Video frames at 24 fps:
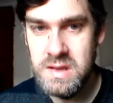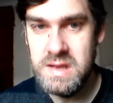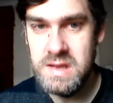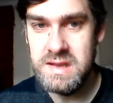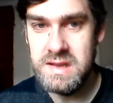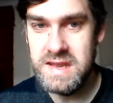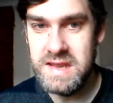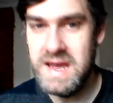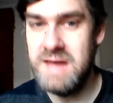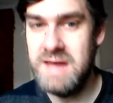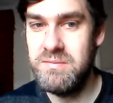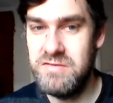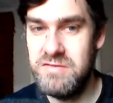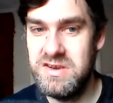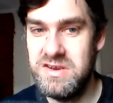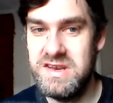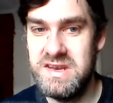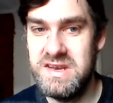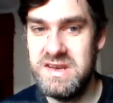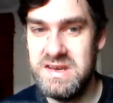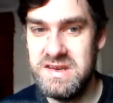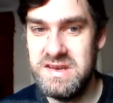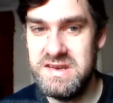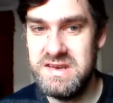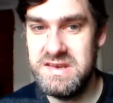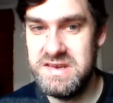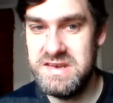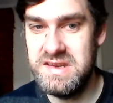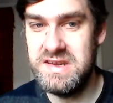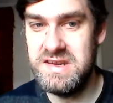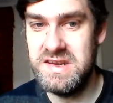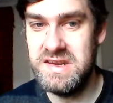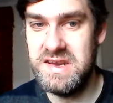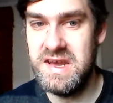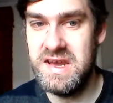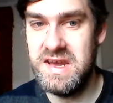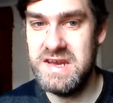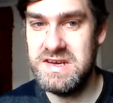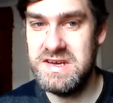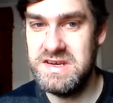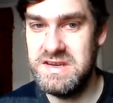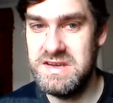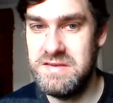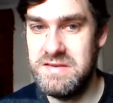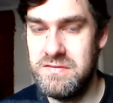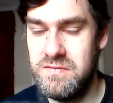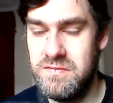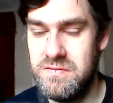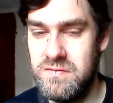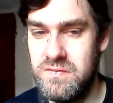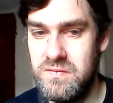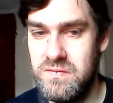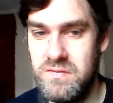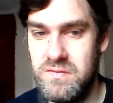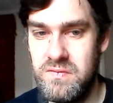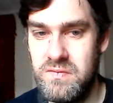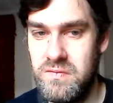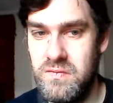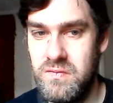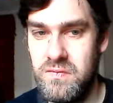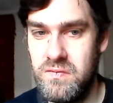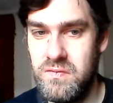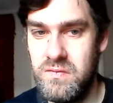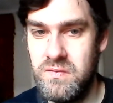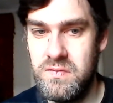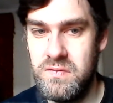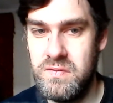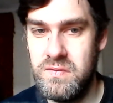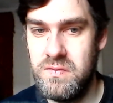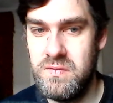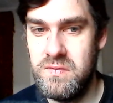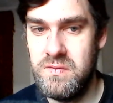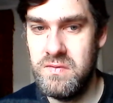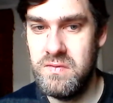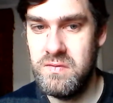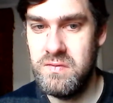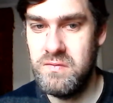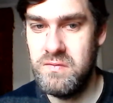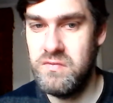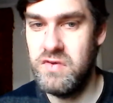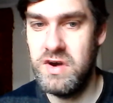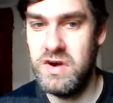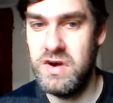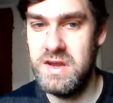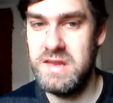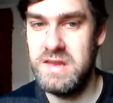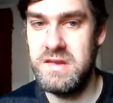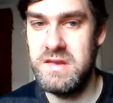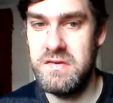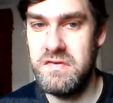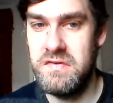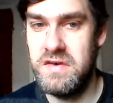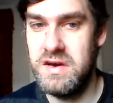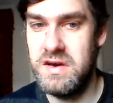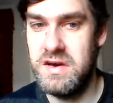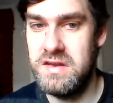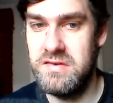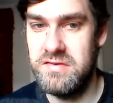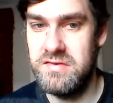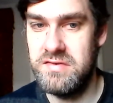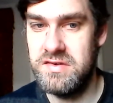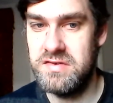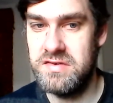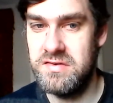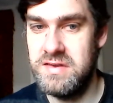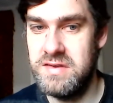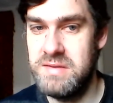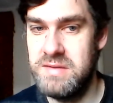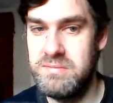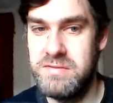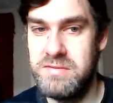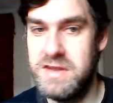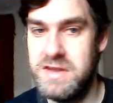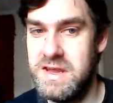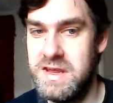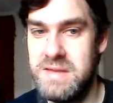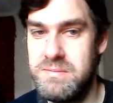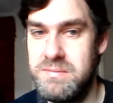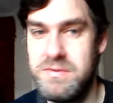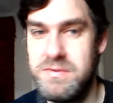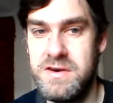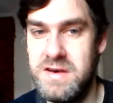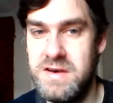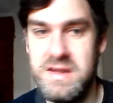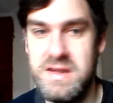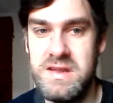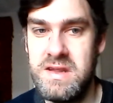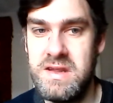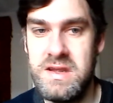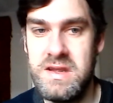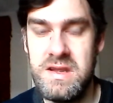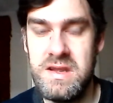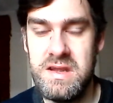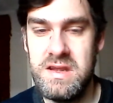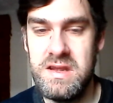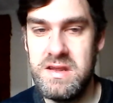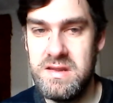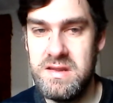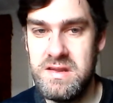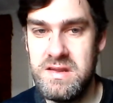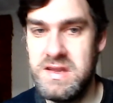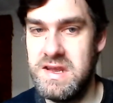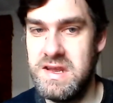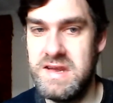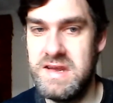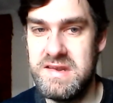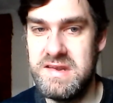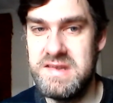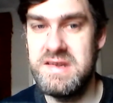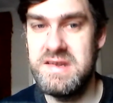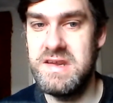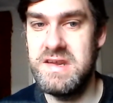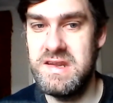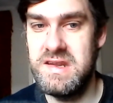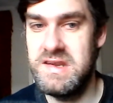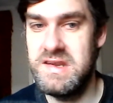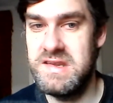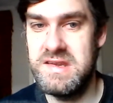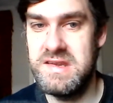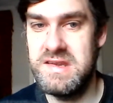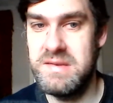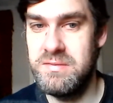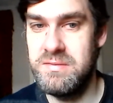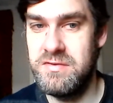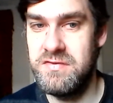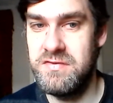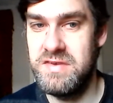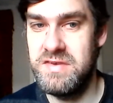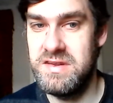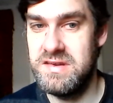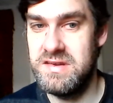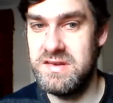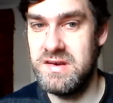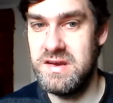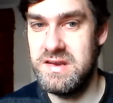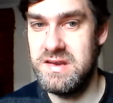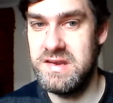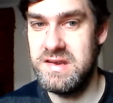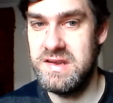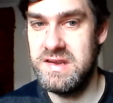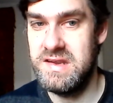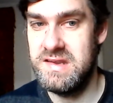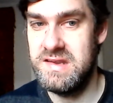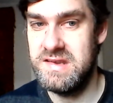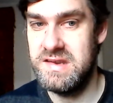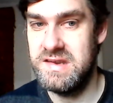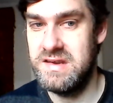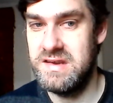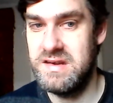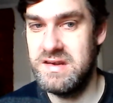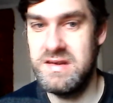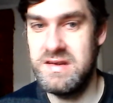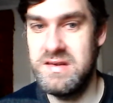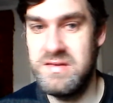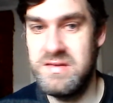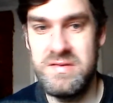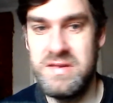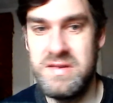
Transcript: Cameron didn't actually write the final screenplay, but yeah, certainly some of his ideas are